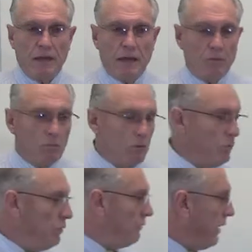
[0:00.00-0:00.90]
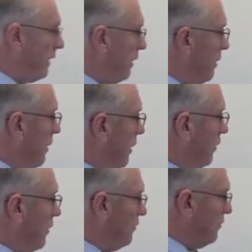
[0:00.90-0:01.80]
And we've got
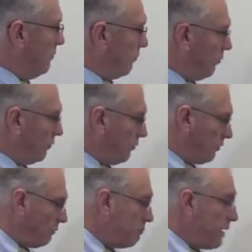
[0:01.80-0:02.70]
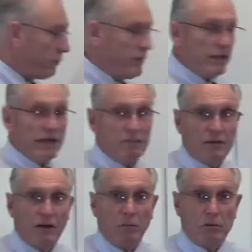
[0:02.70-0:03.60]
a, a simple sort of memory game
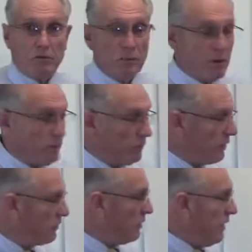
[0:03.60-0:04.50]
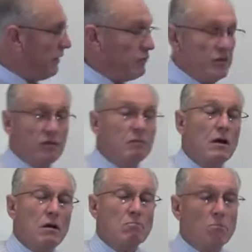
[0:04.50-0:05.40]
to help you remember this. And the reason
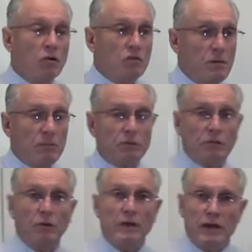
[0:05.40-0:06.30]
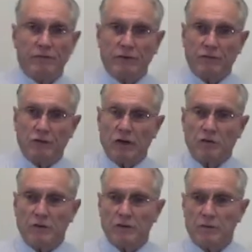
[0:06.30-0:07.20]
most people don't have tough
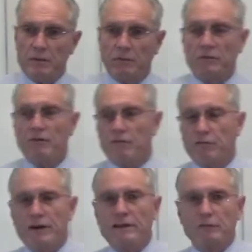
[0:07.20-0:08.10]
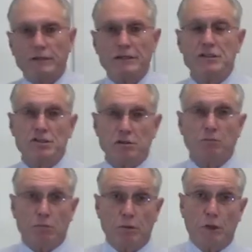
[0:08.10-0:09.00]
talks with other people is they're afraid the
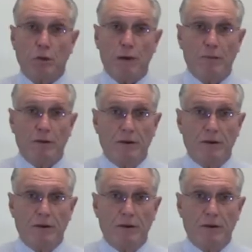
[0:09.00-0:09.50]
relationship will blow up.